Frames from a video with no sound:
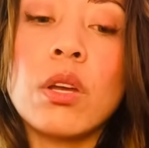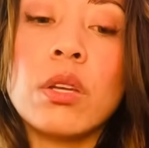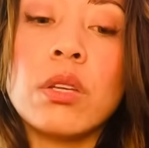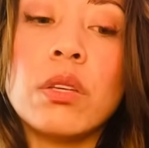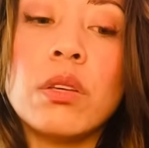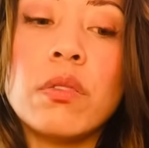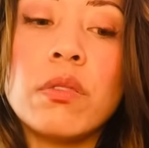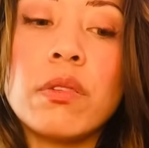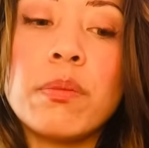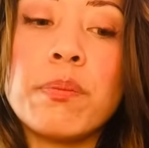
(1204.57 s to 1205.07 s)

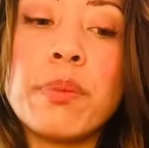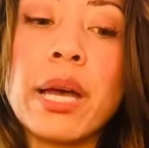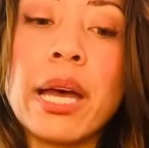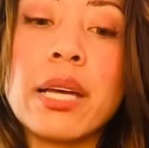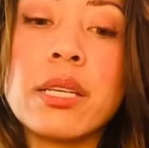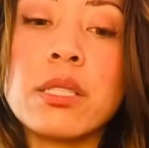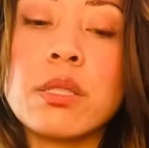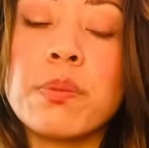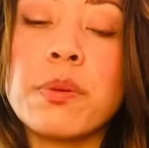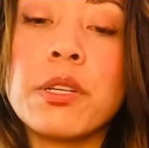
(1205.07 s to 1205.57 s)
You have a
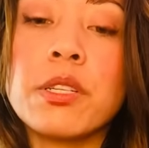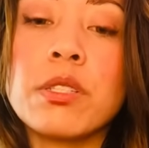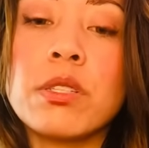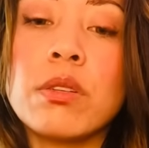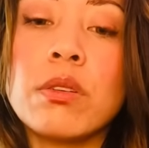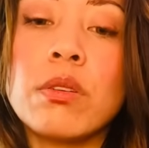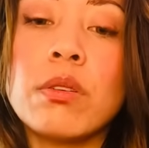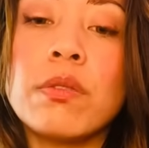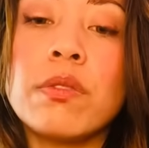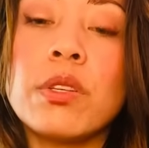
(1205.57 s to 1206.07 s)
past
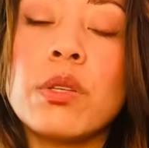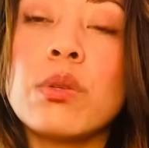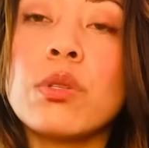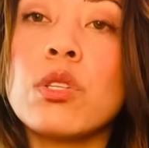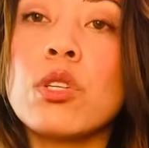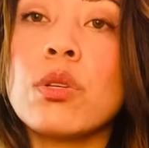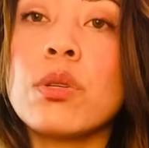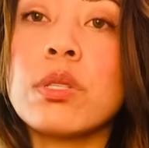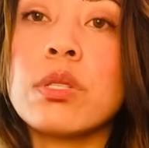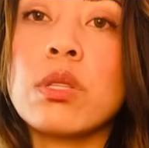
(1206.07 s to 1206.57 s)
person who
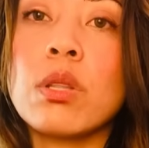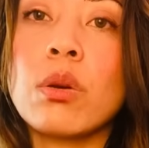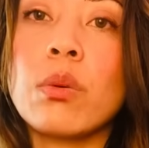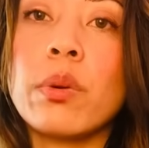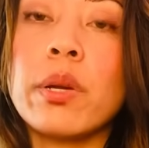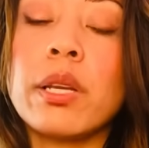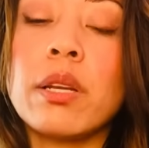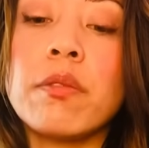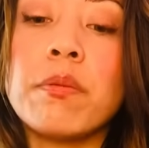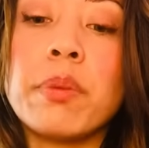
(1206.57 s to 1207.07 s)
views you as the
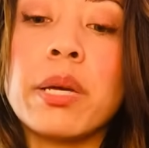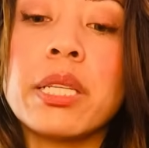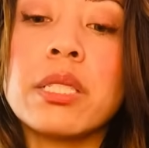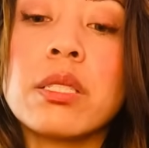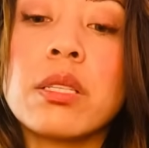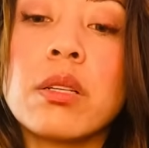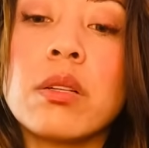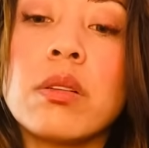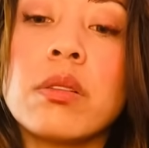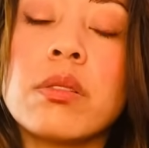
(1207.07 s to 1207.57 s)
Queen of
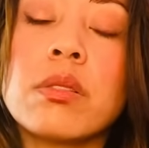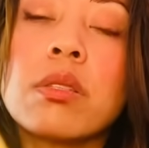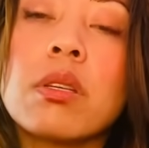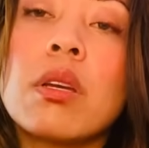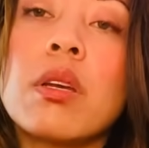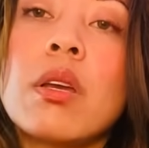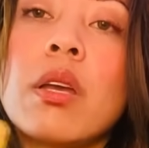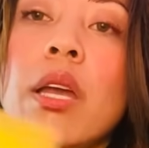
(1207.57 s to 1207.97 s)
Pentacles.